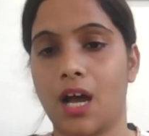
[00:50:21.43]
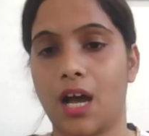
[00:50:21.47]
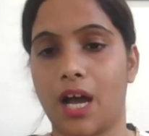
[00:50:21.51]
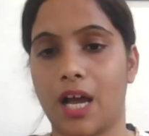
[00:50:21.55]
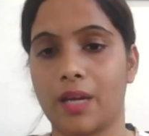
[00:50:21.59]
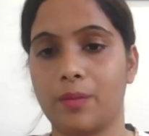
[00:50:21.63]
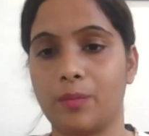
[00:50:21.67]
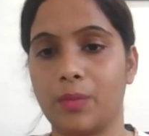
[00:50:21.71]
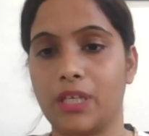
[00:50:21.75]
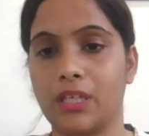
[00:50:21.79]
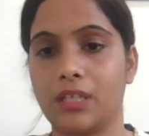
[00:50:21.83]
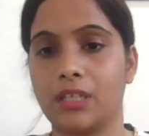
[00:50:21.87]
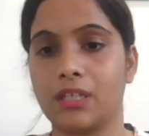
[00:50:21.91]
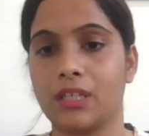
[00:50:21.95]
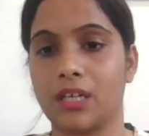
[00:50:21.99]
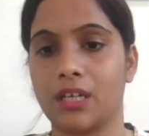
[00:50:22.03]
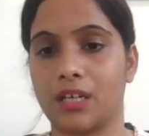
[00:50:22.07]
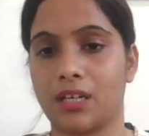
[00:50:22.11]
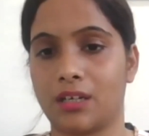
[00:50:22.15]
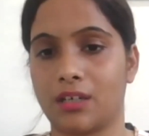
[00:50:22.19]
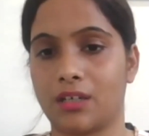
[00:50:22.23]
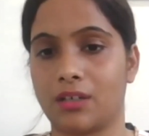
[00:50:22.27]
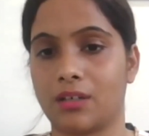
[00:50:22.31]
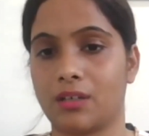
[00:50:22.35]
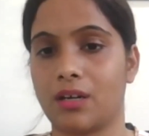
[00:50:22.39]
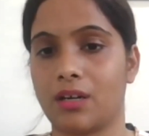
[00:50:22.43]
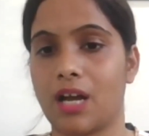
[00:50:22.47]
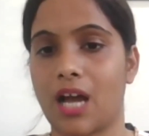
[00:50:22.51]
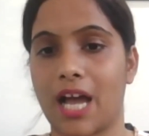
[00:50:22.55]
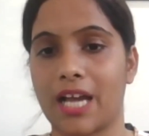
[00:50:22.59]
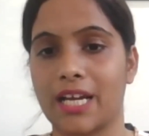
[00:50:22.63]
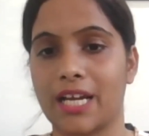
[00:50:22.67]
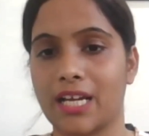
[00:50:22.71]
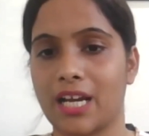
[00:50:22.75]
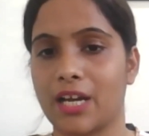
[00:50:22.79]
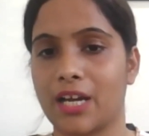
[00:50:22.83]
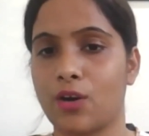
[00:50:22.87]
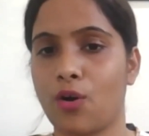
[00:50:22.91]
I mean,
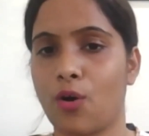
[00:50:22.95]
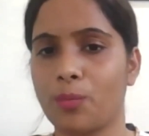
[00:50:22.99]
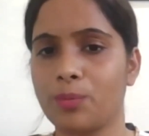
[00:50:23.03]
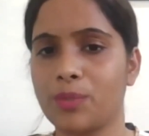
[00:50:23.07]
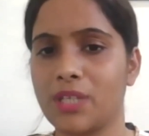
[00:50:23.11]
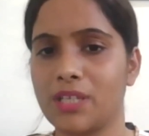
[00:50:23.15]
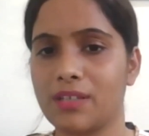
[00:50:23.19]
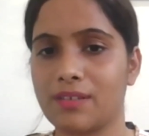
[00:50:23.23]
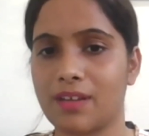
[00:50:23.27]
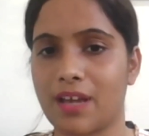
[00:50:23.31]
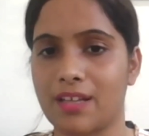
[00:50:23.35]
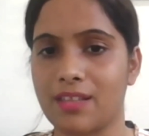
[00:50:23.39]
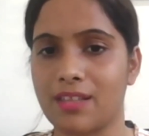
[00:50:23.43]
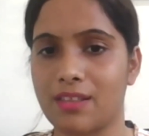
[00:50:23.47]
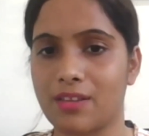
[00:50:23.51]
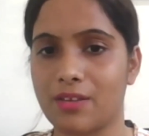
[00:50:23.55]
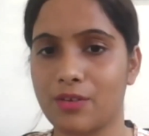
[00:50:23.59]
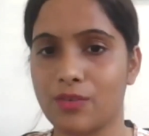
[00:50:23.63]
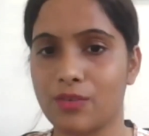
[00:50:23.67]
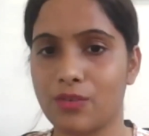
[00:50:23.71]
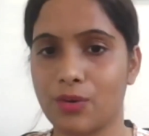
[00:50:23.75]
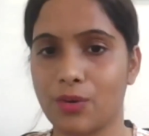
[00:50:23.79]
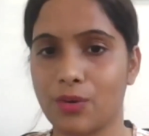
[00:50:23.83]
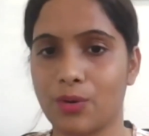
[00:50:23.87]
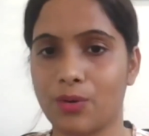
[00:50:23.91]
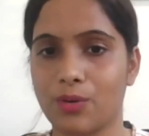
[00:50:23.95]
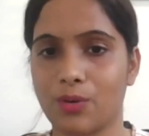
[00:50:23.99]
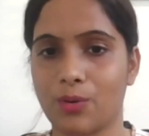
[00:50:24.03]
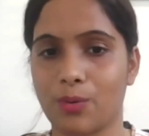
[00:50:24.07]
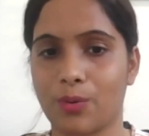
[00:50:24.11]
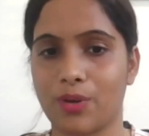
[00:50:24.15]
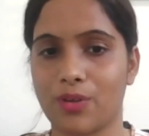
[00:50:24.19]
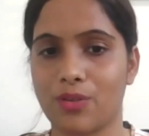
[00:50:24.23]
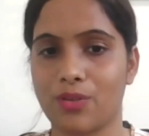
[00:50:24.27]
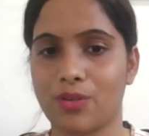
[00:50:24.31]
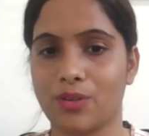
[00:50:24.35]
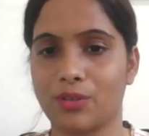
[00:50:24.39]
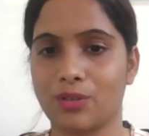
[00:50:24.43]
I hope this answers your
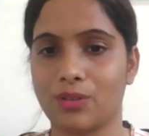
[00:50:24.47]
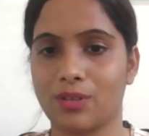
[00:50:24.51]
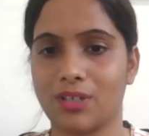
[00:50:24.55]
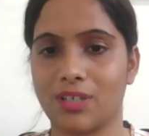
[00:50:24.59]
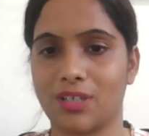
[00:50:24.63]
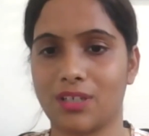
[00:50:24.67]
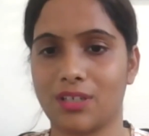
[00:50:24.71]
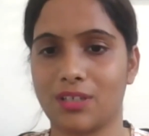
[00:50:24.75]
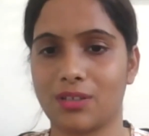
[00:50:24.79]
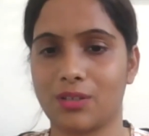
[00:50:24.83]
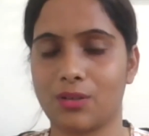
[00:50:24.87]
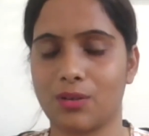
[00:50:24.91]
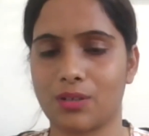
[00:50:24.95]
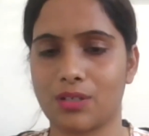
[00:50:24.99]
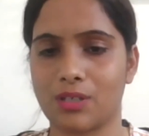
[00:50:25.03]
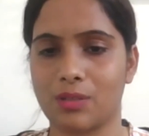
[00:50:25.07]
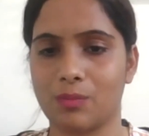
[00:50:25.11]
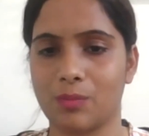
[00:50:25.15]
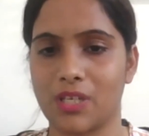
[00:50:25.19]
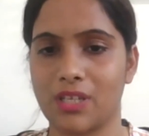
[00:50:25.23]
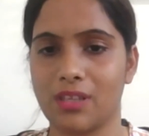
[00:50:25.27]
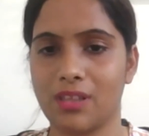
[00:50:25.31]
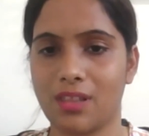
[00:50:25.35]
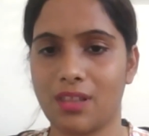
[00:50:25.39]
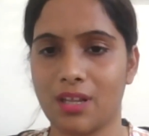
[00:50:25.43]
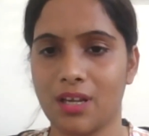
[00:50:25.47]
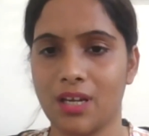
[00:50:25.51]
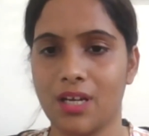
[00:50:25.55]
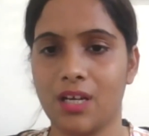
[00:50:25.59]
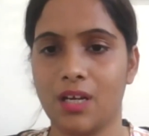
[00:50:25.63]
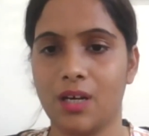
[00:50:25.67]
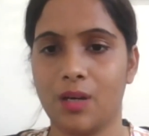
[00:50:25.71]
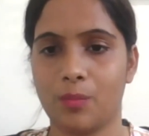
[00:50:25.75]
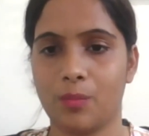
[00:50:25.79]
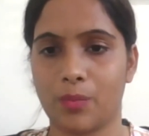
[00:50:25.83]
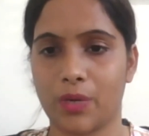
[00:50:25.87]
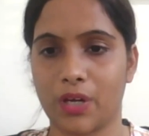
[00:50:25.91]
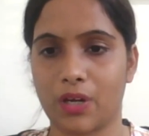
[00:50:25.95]
question, Dr. Mintz,
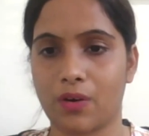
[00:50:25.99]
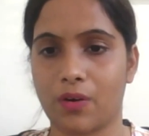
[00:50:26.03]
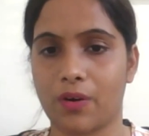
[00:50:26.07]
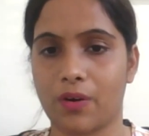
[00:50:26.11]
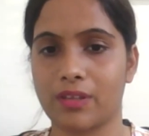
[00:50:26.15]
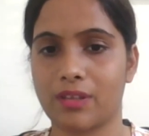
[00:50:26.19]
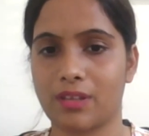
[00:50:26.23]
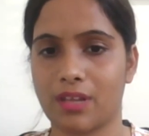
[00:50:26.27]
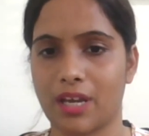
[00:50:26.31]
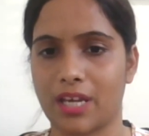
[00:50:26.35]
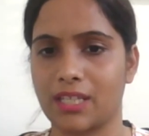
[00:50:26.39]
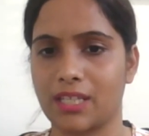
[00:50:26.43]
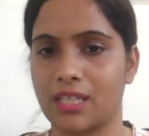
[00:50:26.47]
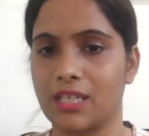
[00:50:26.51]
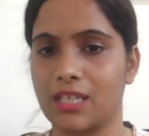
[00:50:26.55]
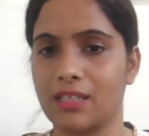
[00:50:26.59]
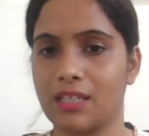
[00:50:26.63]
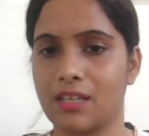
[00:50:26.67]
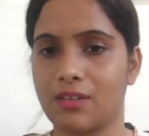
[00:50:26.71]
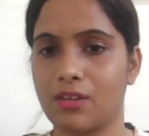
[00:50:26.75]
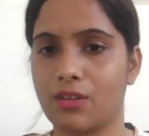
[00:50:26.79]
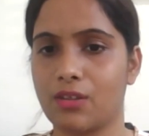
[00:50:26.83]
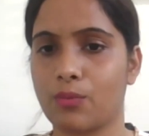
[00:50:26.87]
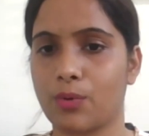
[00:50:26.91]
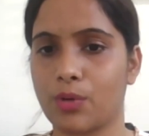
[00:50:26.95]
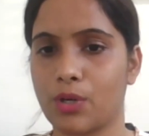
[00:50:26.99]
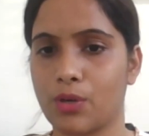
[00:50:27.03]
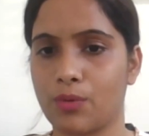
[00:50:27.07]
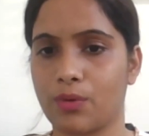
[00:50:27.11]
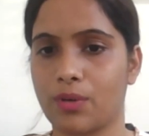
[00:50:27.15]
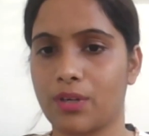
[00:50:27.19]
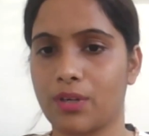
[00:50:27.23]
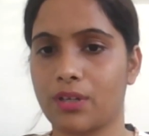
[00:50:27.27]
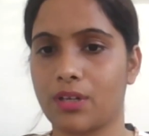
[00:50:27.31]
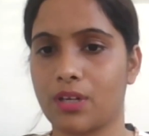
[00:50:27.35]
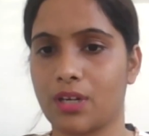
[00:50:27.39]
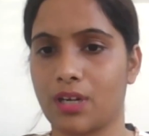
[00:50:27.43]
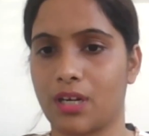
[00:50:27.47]
because I think this is what you
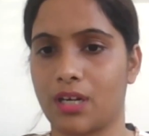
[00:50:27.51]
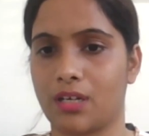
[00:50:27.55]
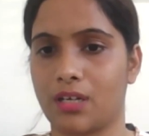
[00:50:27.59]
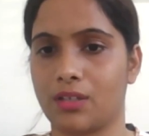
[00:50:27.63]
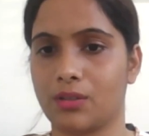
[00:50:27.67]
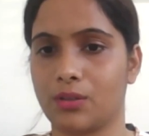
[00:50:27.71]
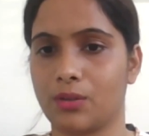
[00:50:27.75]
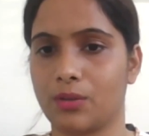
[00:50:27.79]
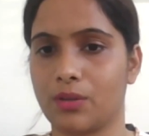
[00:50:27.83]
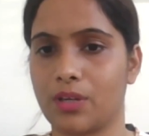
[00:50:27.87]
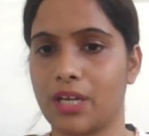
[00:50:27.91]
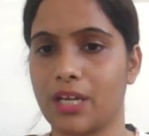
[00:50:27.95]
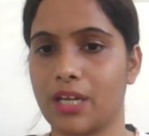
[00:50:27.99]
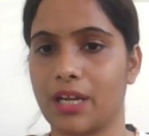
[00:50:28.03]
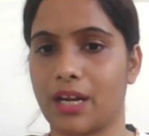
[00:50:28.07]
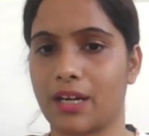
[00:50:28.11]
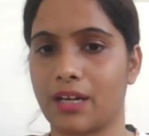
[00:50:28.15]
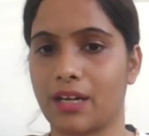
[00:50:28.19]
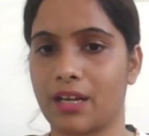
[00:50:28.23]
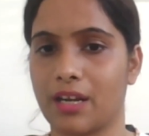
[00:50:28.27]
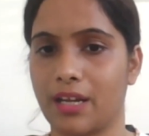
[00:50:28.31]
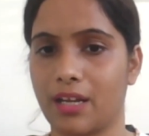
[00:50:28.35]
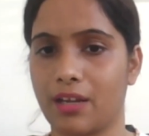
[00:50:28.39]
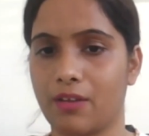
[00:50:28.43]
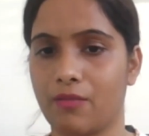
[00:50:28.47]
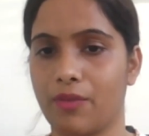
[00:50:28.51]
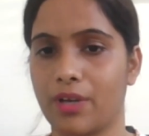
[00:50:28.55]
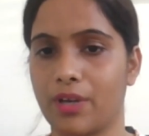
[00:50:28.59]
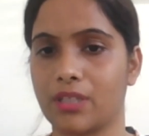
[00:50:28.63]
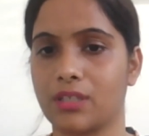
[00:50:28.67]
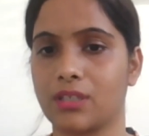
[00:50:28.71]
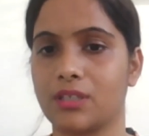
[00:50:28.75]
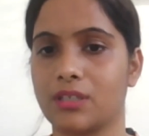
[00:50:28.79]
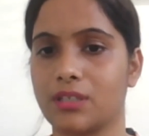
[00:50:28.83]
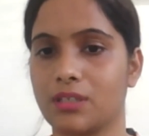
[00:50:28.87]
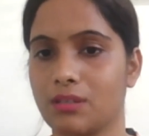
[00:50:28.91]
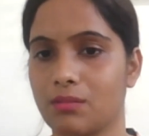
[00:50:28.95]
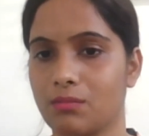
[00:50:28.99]
were looking at, like
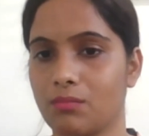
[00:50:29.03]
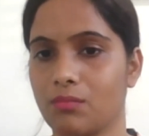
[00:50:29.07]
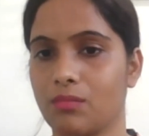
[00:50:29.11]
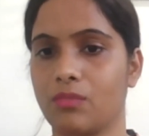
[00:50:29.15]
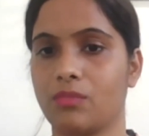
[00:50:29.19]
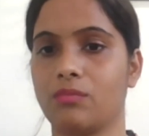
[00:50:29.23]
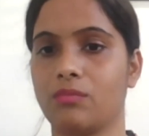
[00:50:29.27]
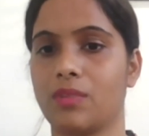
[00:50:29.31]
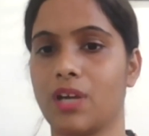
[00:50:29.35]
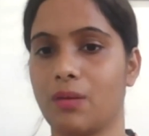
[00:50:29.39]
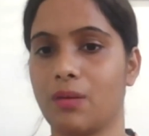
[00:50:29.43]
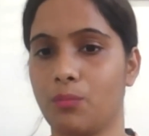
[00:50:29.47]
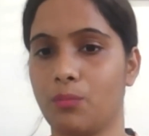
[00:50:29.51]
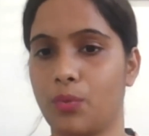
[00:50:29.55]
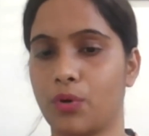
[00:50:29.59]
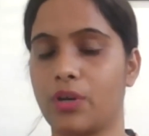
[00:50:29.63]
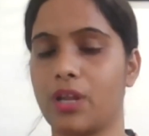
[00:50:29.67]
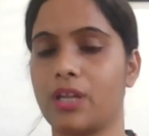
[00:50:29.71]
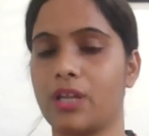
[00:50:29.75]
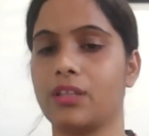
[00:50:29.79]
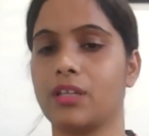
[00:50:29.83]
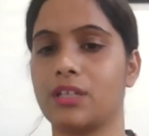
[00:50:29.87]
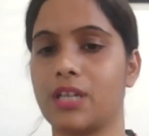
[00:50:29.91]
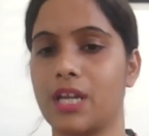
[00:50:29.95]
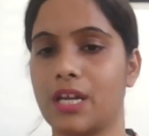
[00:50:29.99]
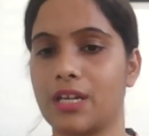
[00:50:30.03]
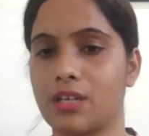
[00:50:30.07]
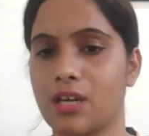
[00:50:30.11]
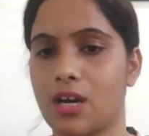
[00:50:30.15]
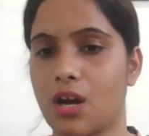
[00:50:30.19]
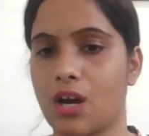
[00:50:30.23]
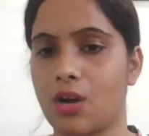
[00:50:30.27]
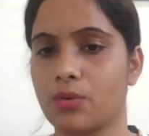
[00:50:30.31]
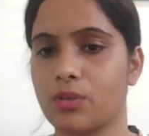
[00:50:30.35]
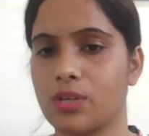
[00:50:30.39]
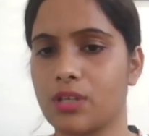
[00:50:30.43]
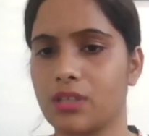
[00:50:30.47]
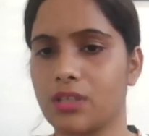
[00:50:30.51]
whether putting the data
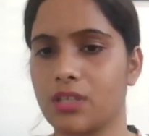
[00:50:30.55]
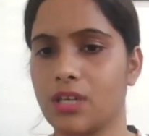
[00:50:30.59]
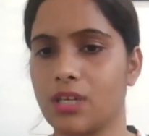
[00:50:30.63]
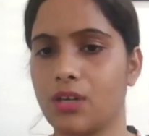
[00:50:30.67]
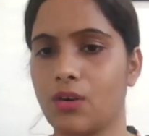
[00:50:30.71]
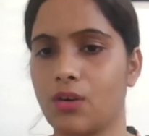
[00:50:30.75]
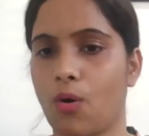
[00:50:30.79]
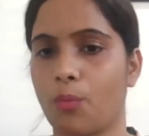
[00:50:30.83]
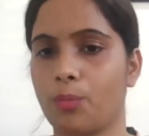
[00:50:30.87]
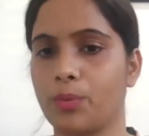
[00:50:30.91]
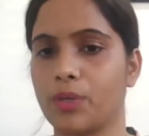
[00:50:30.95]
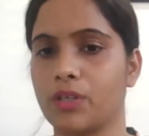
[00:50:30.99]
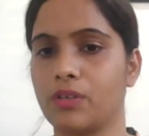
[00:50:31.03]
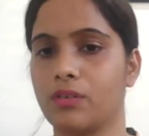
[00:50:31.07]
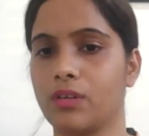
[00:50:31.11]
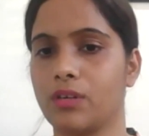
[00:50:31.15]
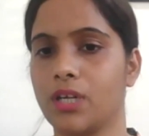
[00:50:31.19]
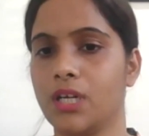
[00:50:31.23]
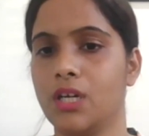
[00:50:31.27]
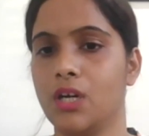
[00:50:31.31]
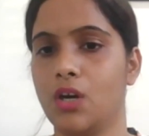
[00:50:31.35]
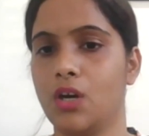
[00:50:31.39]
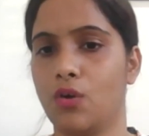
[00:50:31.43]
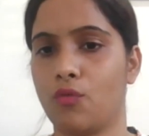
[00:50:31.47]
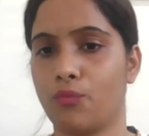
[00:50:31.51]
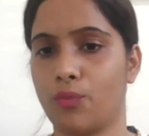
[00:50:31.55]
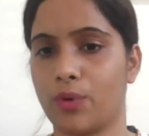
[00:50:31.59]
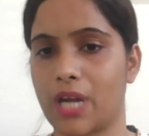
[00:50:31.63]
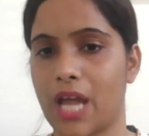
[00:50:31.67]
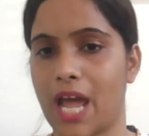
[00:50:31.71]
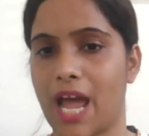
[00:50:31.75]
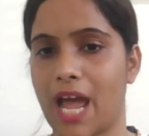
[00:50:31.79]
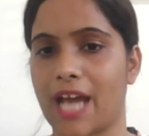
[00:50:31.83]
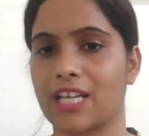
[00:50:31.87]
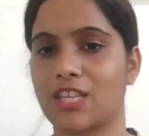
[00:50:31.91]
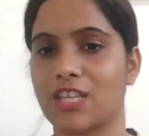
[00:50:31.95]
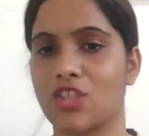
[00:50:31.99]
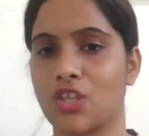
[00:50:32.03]
out in the open would
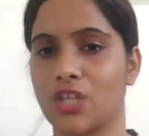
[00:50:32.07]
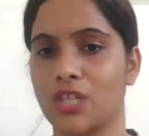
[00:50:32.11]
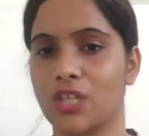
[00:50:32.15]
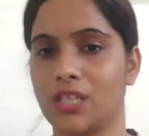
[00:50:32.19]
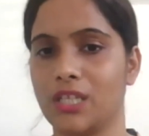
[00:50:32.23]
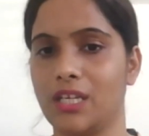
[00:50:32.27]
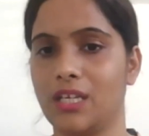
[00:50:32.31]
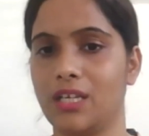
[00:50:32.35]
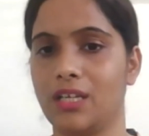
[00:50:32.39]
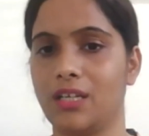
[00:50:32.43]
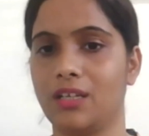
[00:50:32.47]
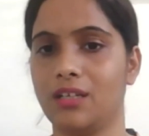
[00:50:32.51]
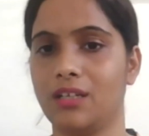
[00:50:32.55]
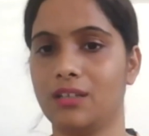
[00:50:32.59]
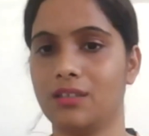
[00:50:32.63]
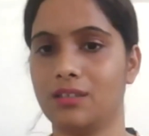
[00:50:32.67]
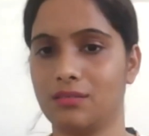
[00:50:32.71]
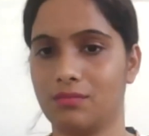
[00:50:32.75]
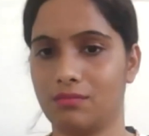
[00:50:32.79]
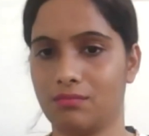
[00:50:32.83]
actually